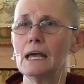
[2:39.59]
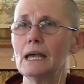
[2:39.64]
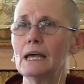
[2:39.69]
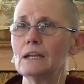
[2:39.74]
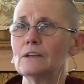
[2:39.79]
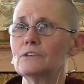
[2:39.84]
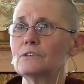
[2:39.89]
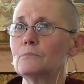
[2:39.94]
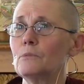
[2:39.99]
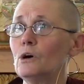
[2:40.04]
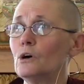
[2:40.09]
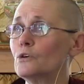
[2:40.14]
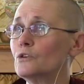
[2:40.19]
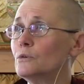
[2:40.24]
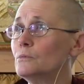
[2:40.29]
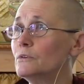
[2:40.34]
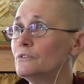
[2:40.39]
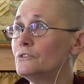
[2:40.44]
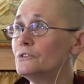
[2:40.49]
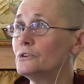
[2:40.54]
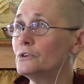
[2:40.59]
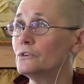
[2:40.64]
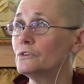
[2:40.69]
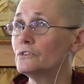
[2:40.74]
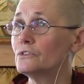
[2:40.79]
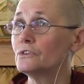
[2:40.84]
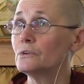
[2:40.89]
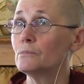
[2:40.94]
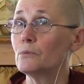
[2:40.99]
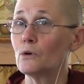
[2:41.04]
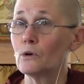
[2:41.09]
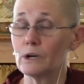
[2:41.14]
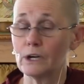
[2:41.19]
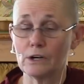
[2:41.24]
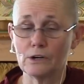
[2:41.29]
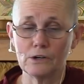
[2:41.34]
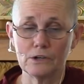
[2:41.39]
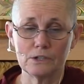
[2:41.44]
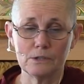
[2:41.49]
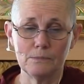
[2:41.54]
and a small group of students
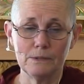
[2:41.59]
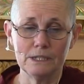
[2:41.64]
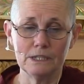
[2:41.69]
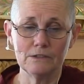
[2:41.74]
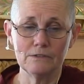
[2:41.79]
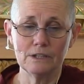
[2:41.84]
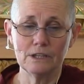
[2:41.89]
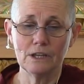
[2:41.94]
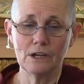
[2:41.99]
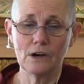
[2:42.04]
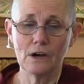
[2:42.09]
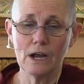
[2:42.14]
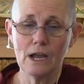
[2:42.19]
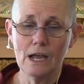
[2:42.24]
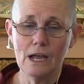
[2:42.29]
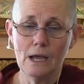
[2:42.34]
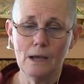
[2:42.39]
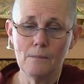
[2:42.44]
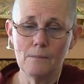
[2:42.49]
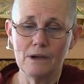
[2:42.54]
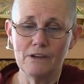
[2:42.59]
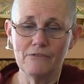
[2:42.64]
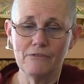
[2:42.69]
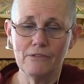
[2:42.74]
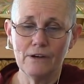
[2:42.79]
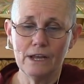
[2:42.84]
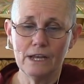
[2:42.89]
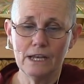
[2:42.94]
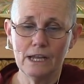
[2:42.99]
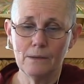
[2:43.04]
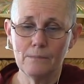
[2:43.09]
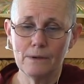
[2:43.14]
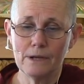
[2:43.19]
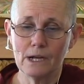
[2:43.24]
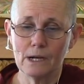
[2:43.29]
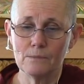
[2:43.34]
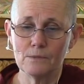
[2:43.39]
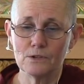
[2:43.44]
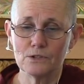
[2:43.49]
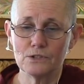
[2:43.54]
supported her to be living there. My friend had
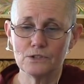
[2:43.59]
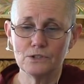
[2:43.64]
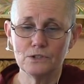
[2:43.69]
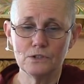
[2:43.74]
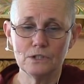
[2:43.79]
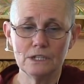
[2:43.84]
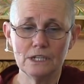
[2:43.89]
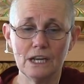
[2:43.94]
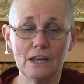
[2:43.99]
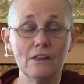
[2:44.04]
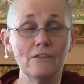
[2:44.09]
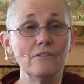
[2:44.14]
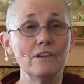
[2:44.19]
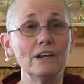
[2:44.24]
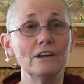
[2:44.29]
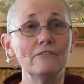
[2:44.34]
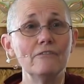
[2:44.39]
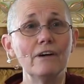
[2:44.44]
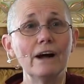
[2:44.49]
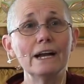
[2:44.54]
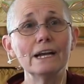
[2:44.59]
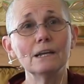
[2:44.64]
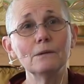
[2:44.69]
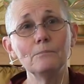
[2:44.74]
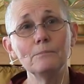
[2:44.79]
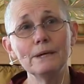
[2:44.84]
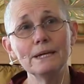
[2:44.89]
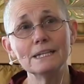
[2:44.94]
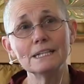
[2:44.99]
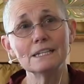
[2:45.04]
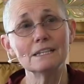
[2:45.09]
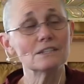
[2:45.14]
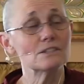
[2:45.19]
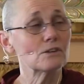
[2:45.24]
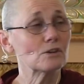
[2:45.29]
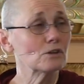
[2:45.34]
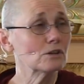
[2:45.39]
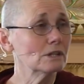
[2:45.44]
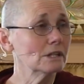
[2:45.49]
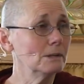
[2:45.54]
become her student and had been invited me to
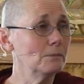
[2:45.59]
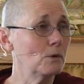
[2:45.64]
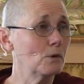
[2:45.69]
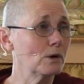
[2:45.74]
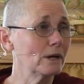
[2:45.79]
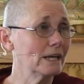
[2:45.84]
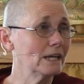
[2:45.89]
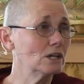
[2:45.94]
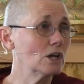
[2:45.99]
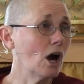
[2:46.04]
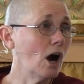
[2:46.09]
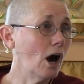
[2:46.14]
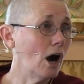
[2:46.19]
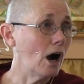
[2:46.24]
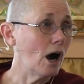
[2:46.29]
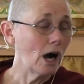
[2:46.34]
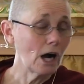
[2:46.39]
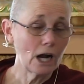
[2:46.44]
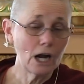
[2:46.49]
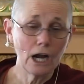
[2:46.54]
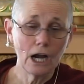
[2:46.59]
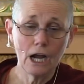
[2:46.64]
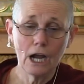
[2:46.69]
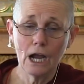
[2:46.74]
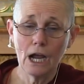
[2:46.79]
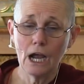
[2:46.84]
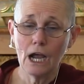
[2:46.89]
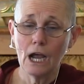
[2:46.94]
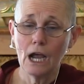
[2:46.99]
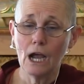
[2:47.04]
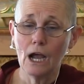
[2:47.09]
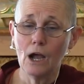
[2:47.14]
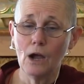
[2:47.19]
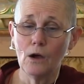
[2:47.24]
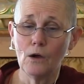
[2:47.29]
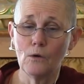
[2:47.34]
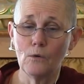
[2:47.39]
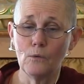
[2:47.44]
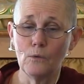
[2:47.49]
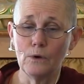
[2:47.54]
this early morning talk
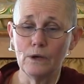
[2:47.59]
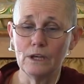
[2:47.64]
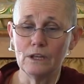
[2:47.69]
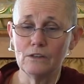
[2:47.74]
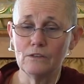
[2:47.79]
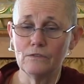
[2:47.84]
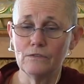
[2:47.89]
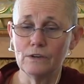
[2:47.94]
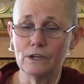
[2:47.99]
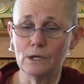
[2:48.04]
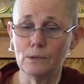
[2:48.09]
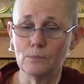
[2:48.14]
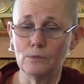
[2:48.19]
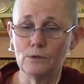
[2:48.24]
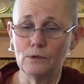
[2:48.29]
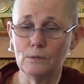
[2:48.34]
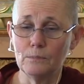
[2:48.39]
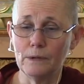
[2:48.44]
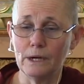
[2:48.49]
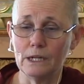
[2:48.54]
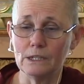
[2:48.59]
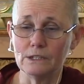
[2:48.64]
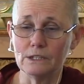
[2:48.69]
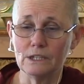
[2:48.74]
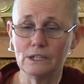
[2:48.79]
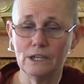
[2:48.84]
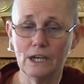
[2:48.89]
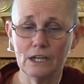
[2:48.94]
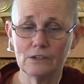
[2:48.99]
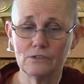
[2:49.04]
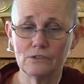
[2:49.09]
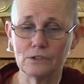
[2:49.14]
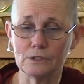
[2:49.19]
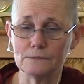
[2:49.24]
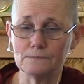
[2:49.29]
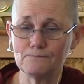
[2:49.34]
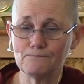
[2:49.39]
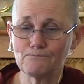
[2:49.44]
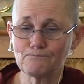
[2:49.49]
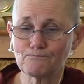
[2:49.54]
with Venerable Palden Gyatso